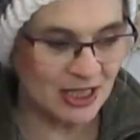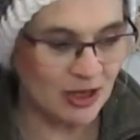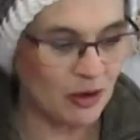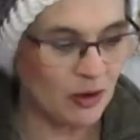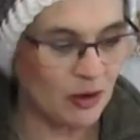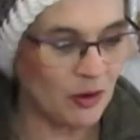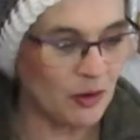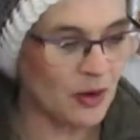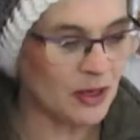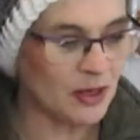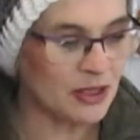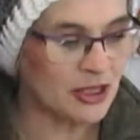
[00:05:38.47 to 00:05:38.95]

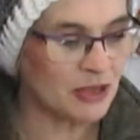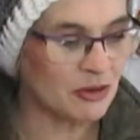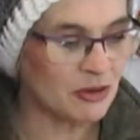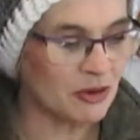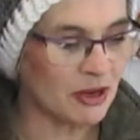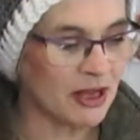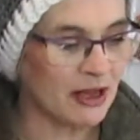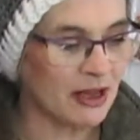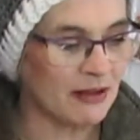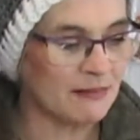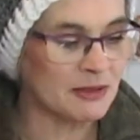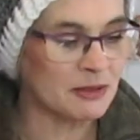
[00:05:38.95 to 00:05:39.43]
cool. So
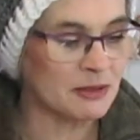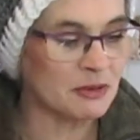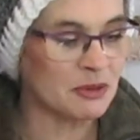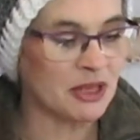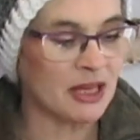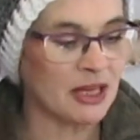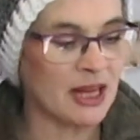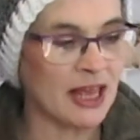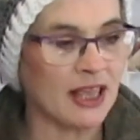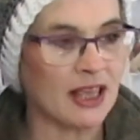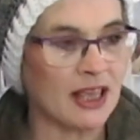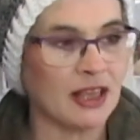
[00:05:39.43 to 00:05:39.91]
it comes
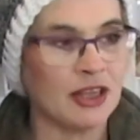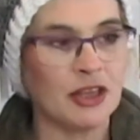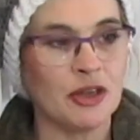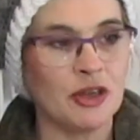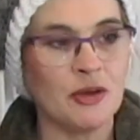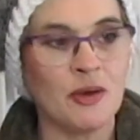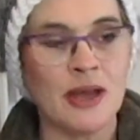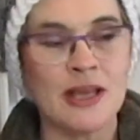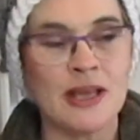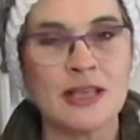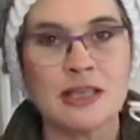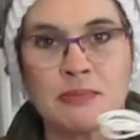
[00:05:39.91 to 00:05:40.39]
with like a
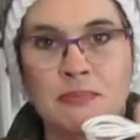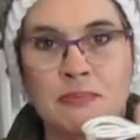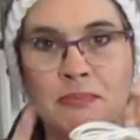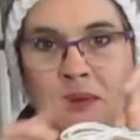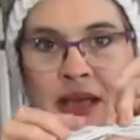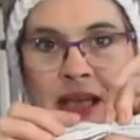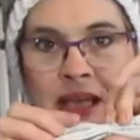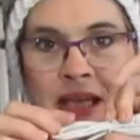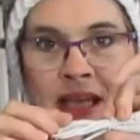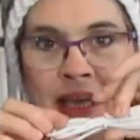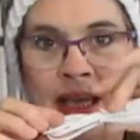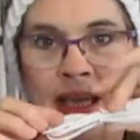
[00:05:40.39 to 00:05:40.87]

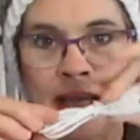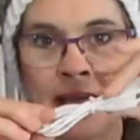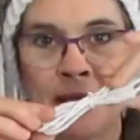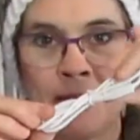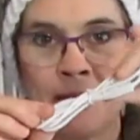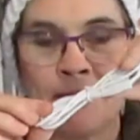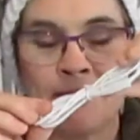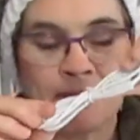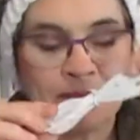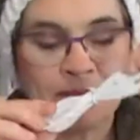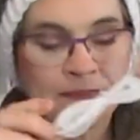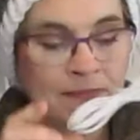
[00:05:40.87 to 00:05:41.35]

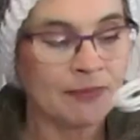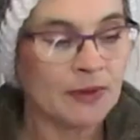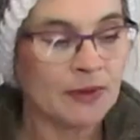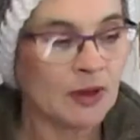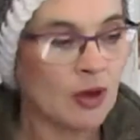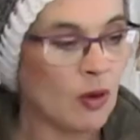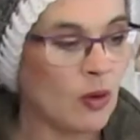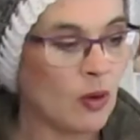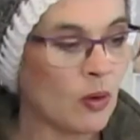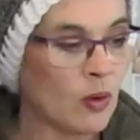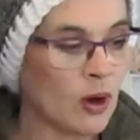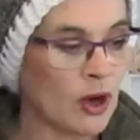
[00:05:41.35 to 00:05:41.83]
USB,
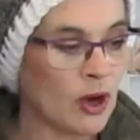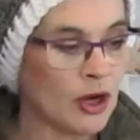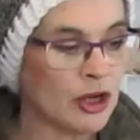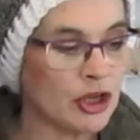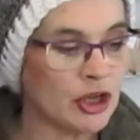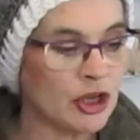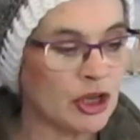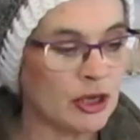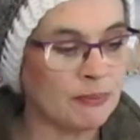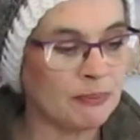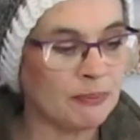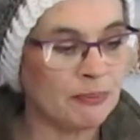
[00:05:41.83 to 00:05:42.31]
or
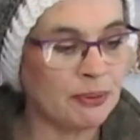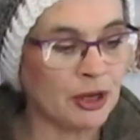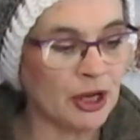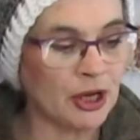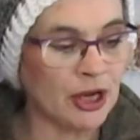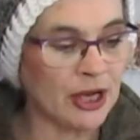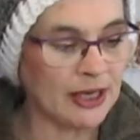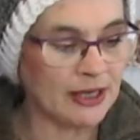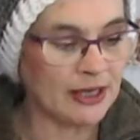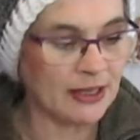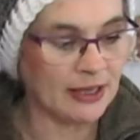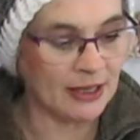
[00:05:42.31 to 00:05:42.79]
you can
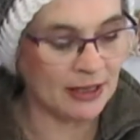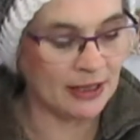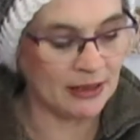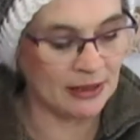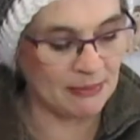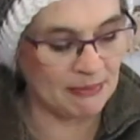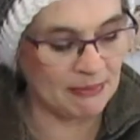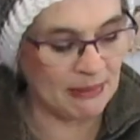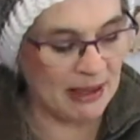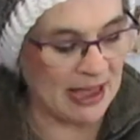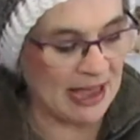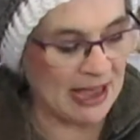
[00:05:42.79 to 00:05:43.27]
put in
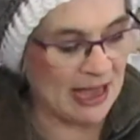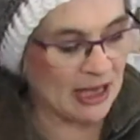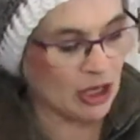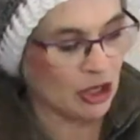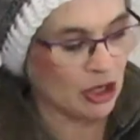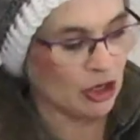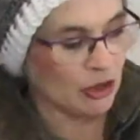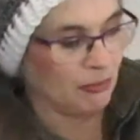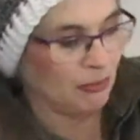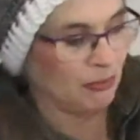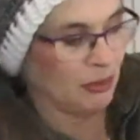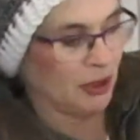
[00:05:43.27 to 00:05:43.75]
the back,
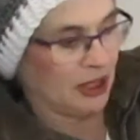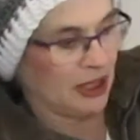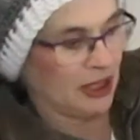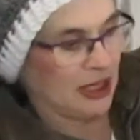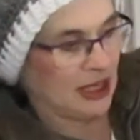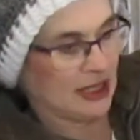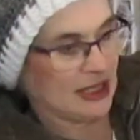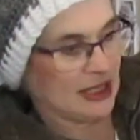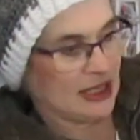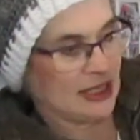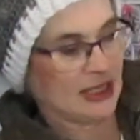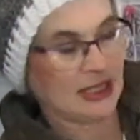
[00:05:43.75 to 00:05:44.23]
you can put
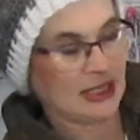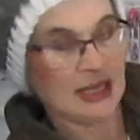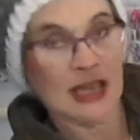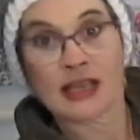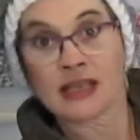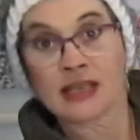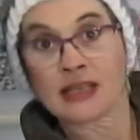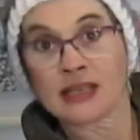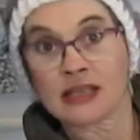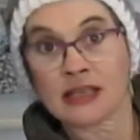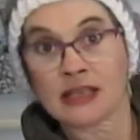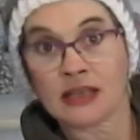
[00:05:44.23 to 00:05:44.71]
in
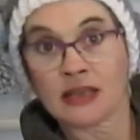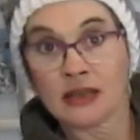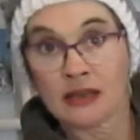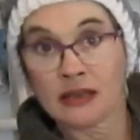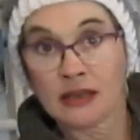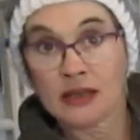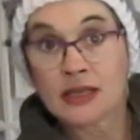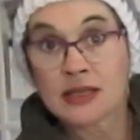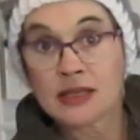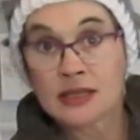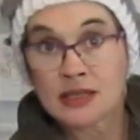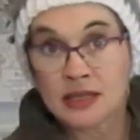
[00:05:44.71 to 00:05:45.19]
six,
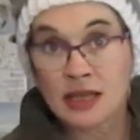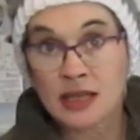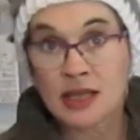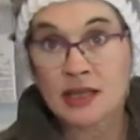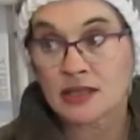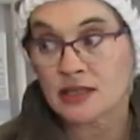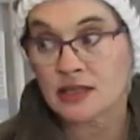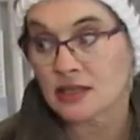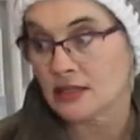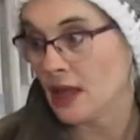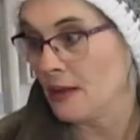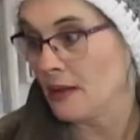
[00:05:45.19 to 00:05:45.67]

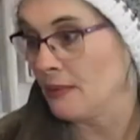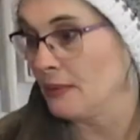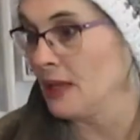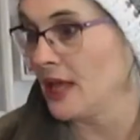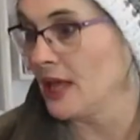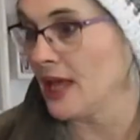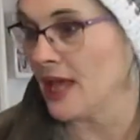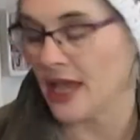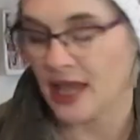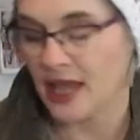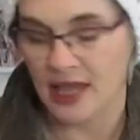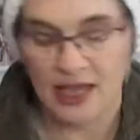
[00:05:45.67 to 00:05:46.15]
six
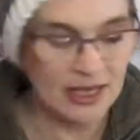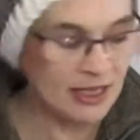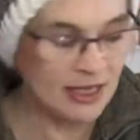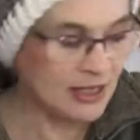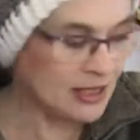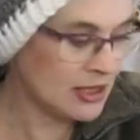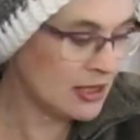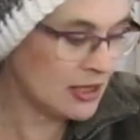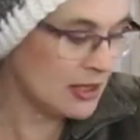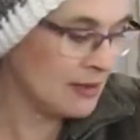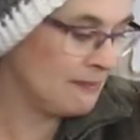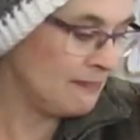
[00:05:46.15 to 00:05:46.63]
double
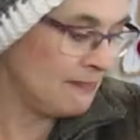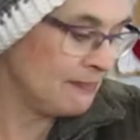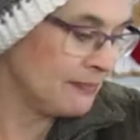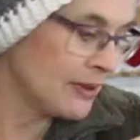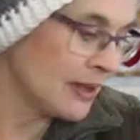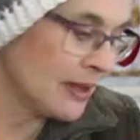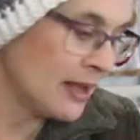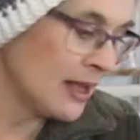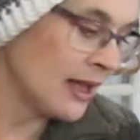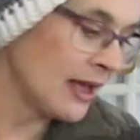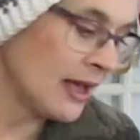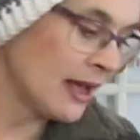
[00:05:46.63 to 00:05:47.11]
A's,
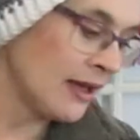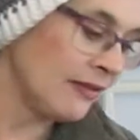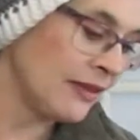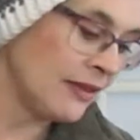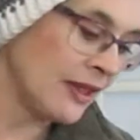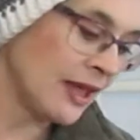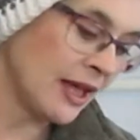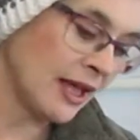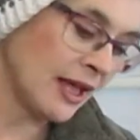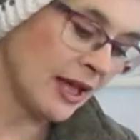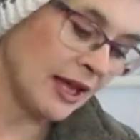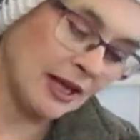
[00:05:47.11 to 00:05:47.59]
and
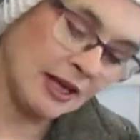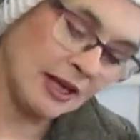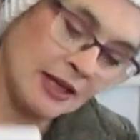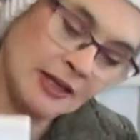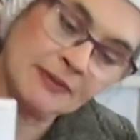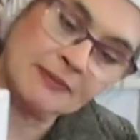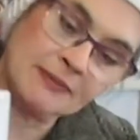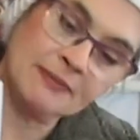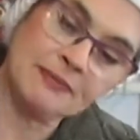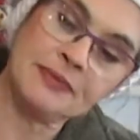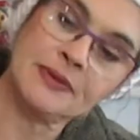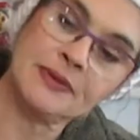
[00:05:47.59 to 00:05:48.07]

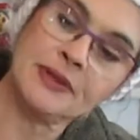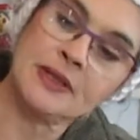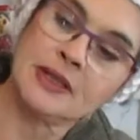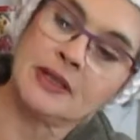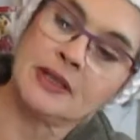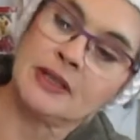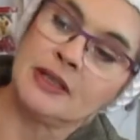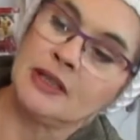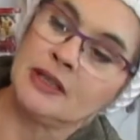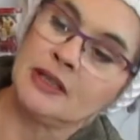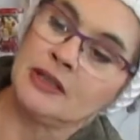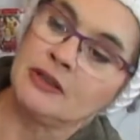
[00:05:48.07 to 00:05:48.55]
then
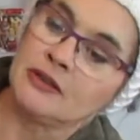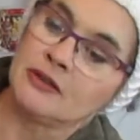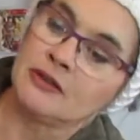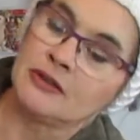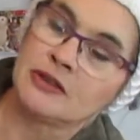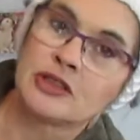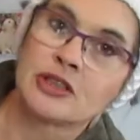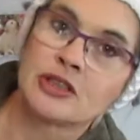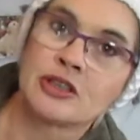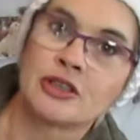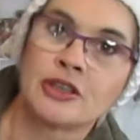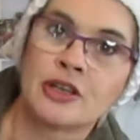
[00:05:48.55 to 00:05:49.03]
you
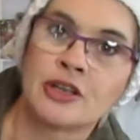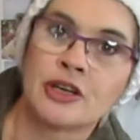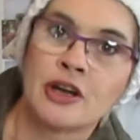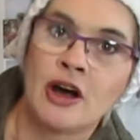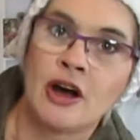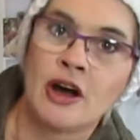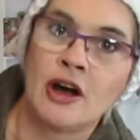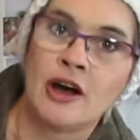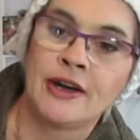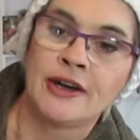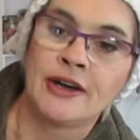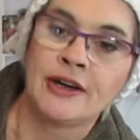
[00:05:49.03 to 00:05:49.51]
turn it
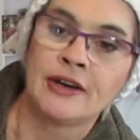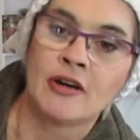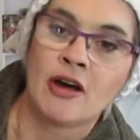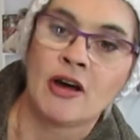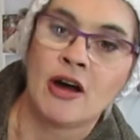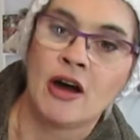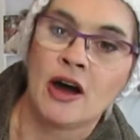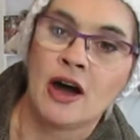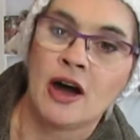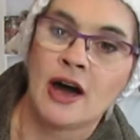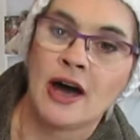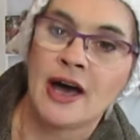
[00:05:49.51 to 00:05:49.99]
on or
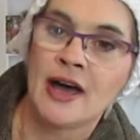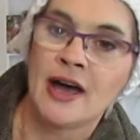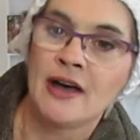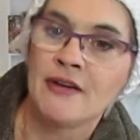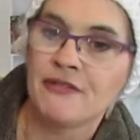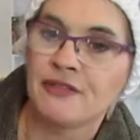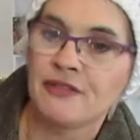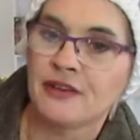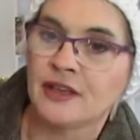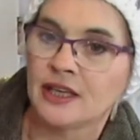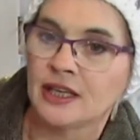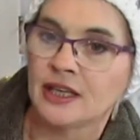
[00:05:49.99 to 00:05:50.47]

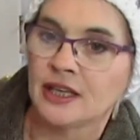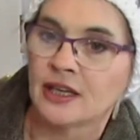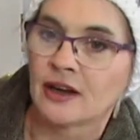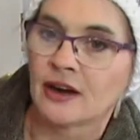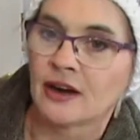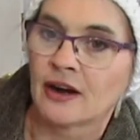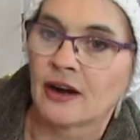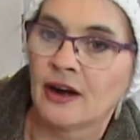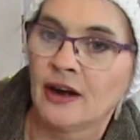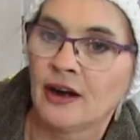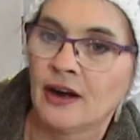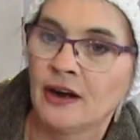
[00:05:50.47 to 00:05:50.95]
off
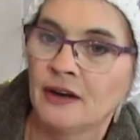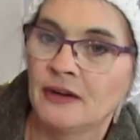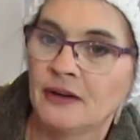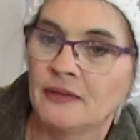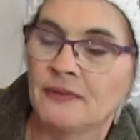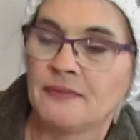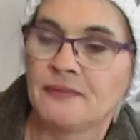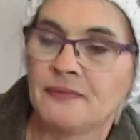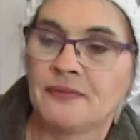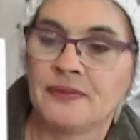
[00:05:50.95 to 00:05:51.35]
here,